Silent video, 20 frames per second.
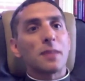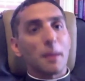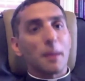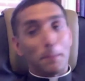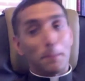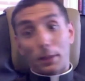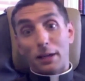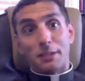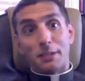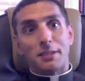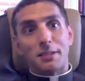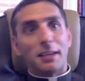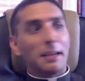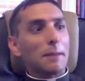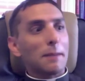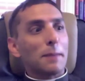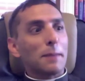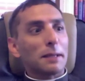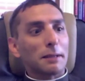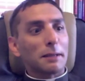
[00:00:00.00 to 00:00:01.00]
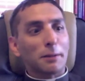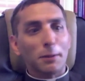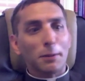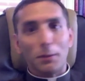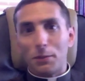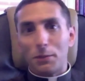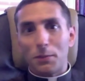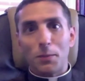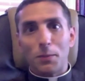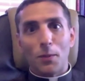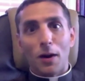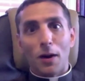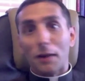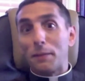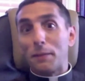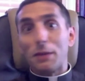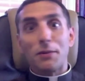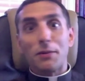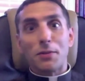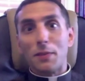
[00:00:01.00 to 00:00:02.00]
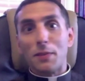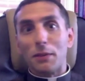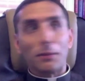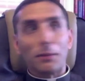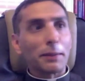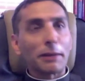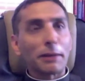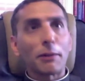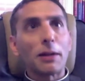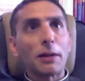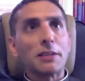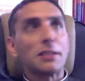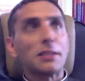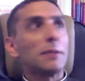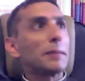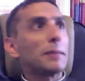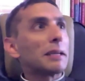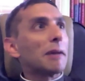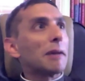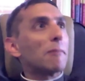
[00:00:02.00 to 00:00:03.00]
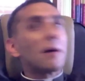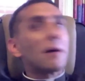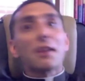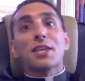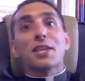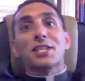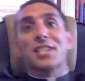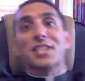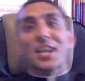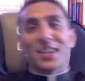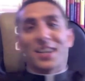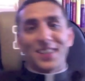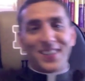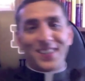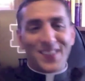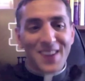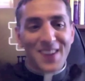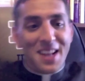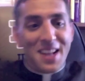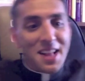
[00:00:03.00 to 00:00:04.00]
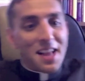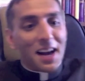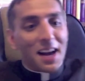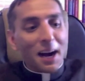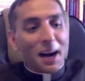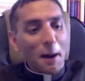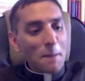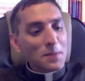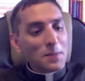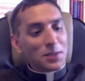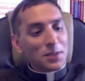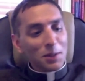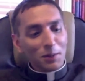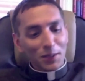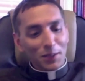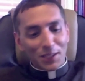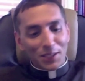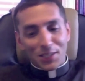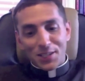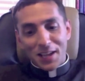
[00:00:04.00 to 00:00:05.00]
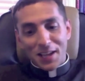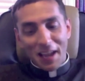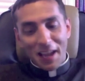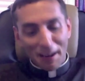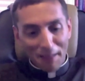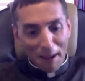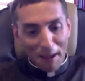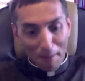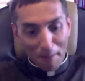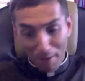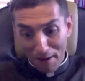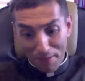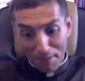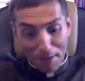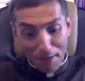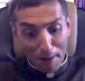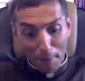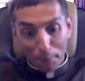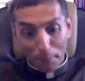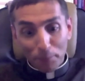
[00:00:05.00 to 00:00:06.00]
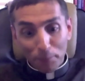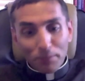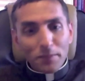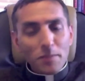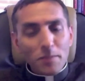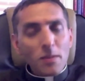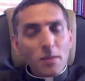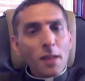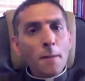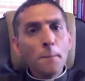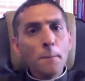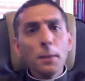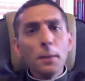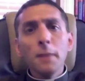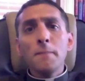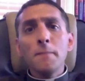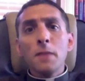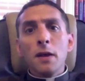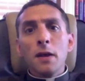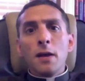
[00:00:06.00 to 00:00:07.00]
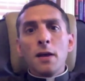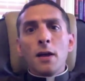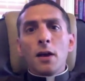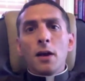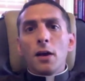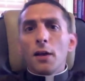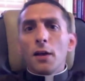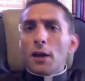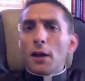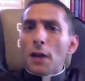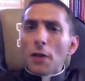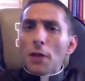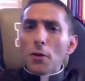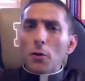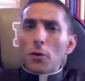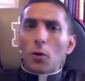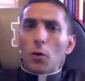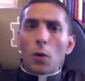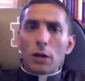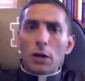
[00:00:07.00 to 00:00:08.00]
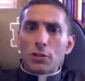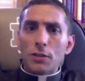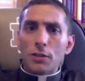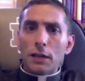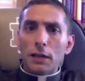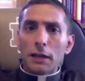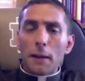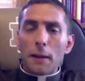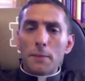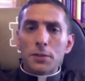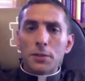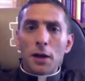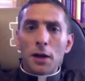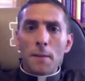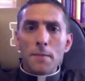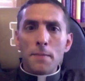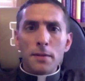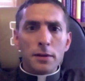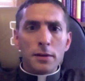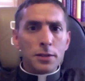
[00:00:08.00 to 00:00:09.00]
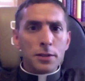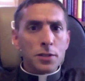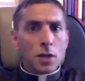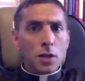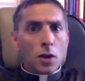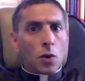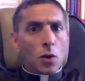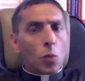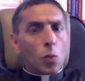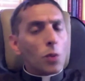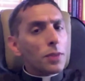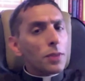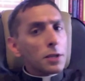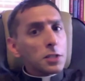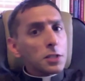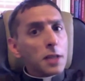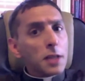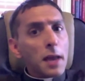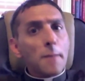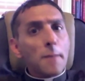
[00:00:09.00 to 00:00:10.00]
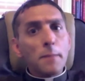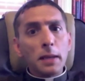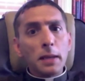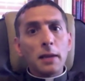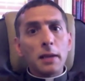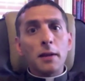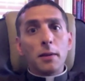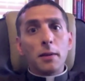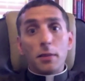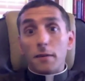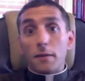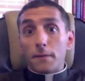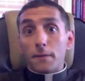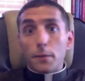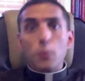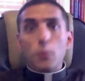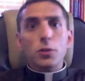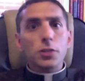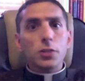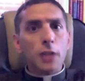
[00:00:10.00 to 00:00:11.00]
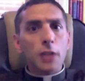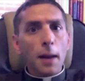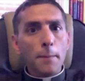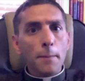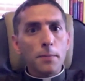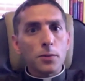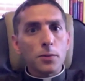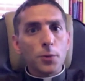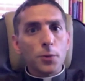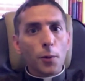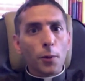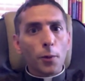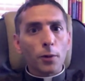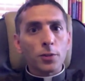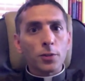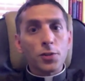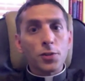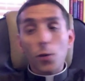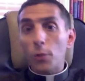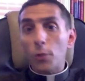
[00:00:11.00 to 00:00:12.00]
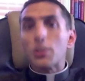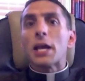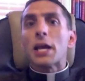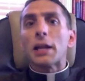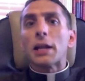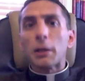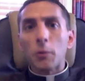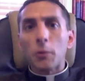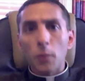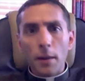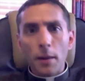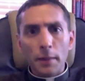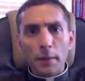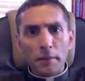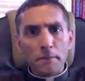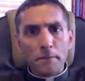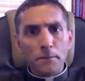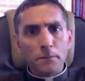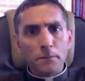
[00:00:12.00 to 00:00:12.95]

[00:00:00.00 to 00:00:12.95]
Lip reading: Plus, anybody who'd want to be with me would be crazy to begin with. So, so we'll just end that right there. But another question that comes up is, would this then be the first step towards ordaining women?